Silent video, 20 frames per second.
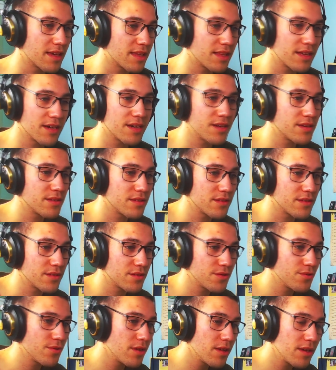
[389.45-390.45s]
And
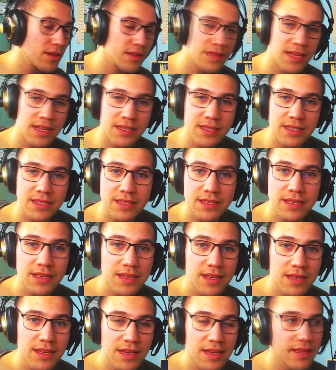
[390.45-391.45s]
Julia, that's
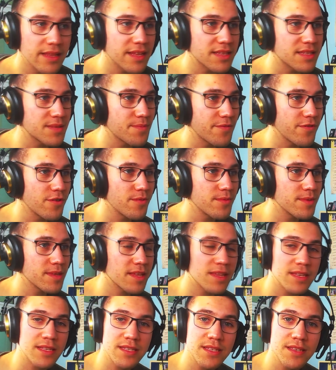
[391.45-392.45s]
a performer
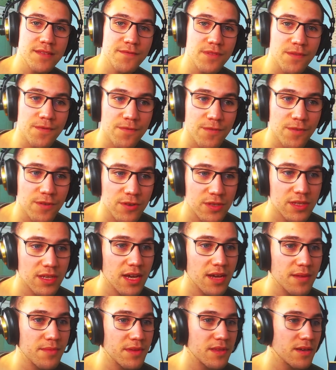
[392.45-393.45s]
that I see for the first
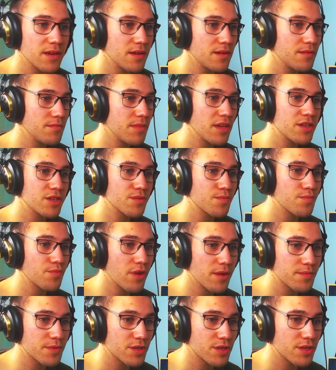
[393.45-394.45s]
time, and major
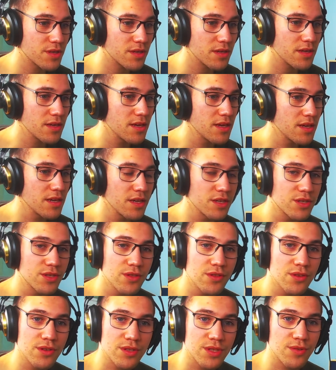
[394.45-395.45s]
props. She
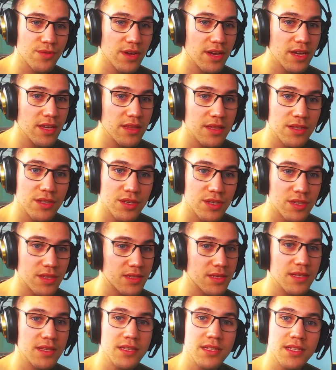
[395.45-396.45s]
looks great and
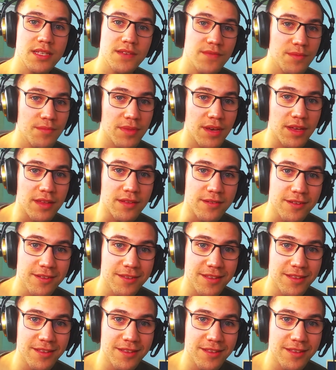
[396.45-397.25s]
she sings even better.